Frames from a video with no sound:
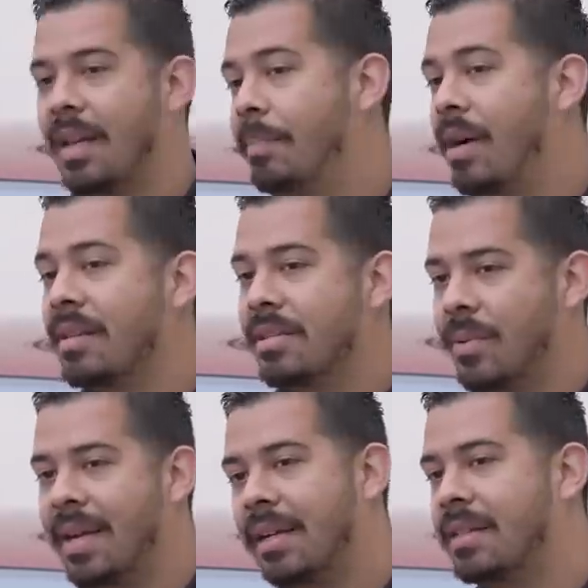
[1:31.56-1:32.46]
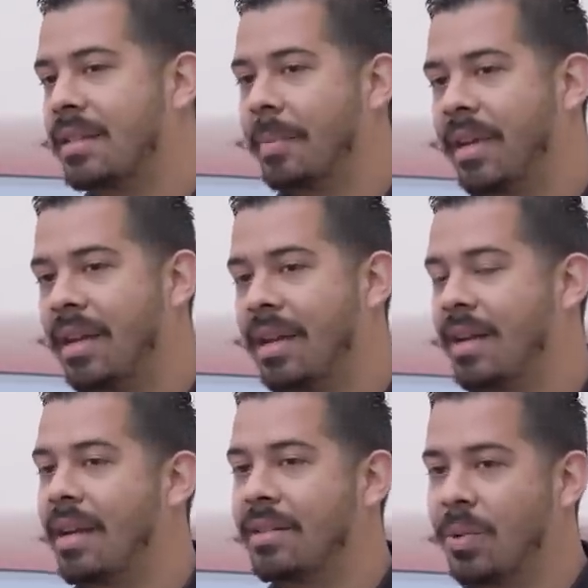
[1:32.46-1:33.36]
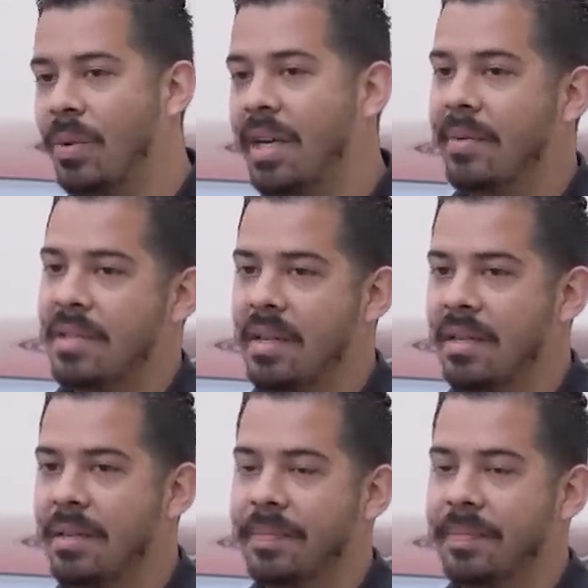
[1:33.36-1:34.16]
it bonds directly to the paint and not to whatever's on it.